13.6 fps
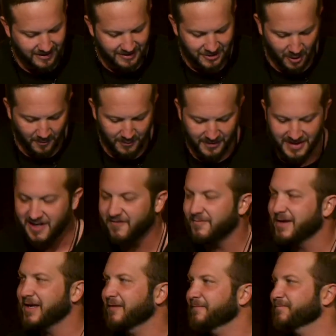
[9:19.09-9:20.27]
Don't believe
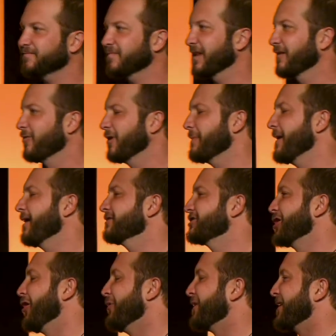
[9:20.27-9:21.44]
me? What about
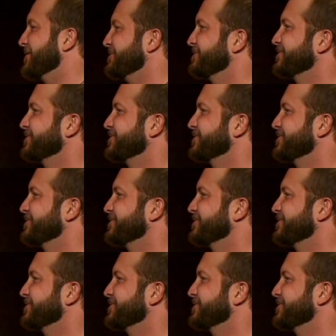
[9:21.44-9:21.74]
Jonah?